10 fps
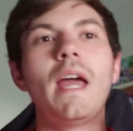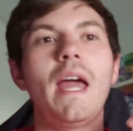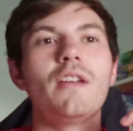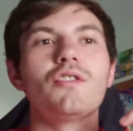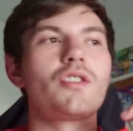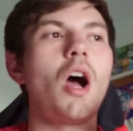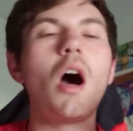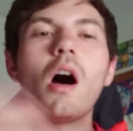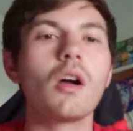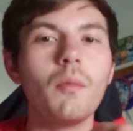and just
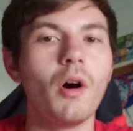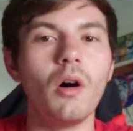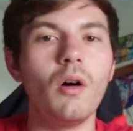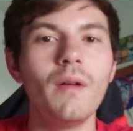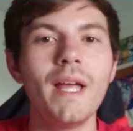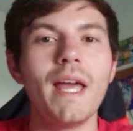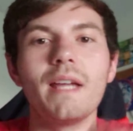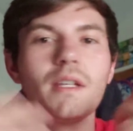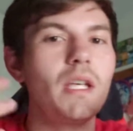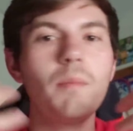hog them all
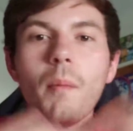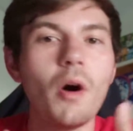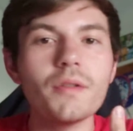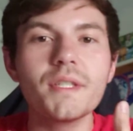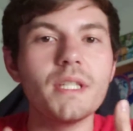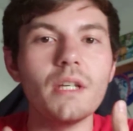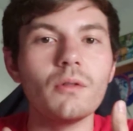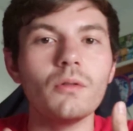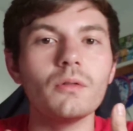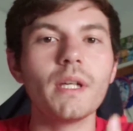and keep them all
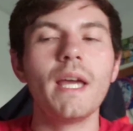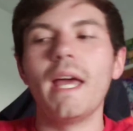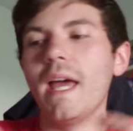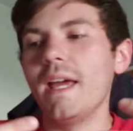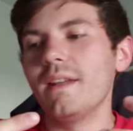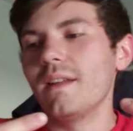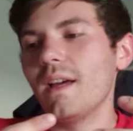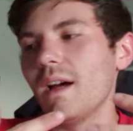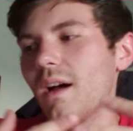sealed. And